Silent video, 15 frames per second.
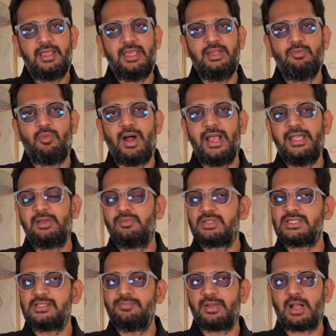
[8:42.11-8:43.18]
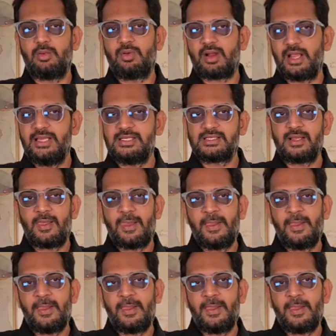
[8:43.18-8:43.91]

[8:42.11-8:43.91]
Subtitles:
in white versus brown rice.